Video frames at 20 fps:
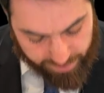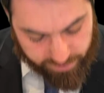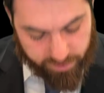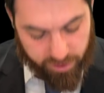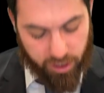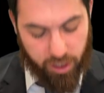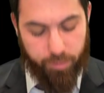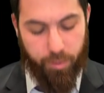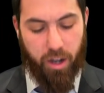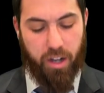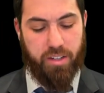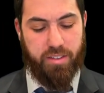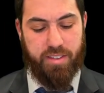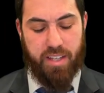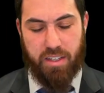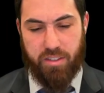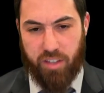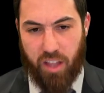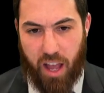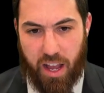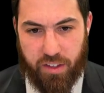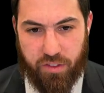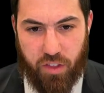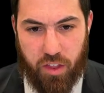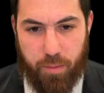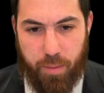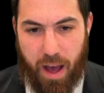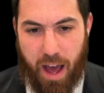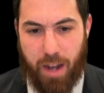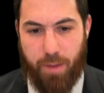Gemara six lines in the
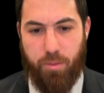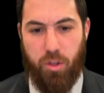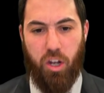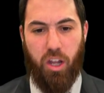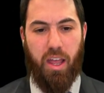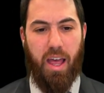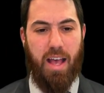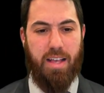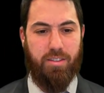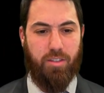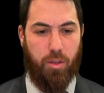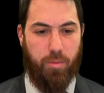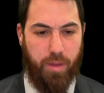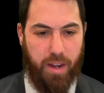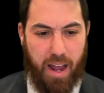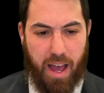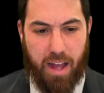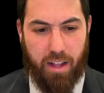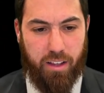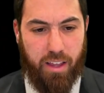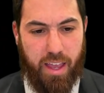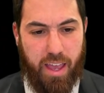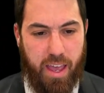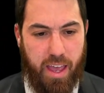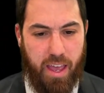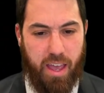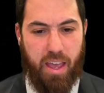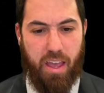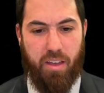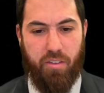bottom,
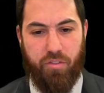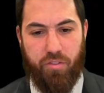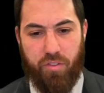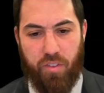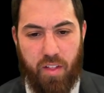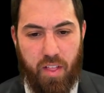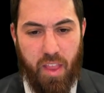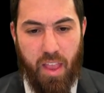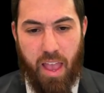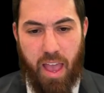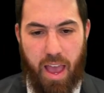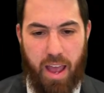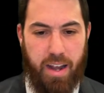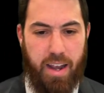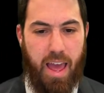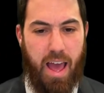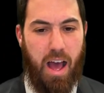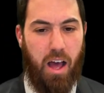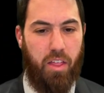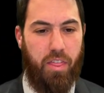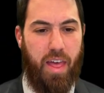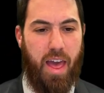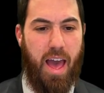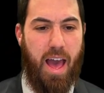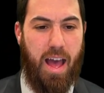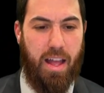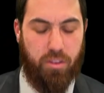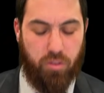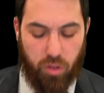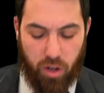and And now
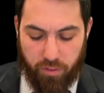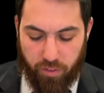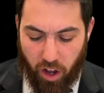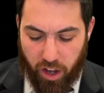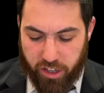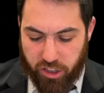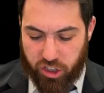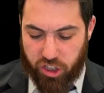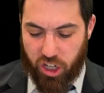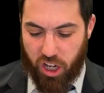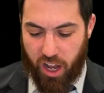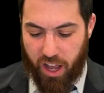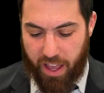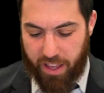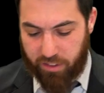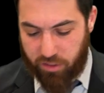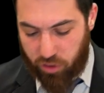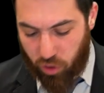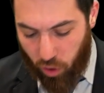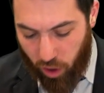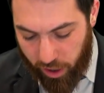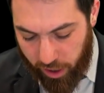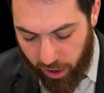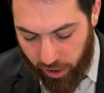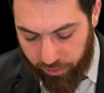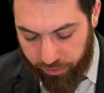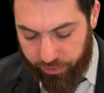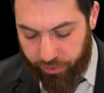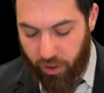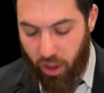that Rav Ishia has taught
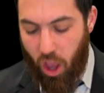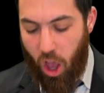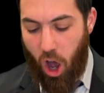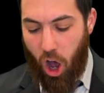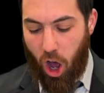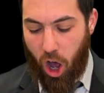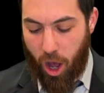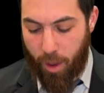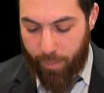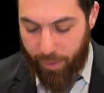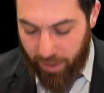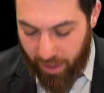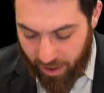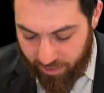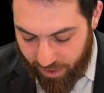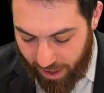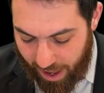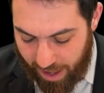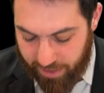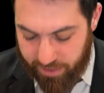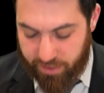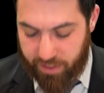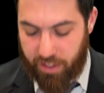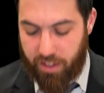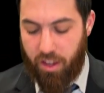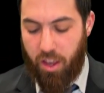us, Amar Ravasi,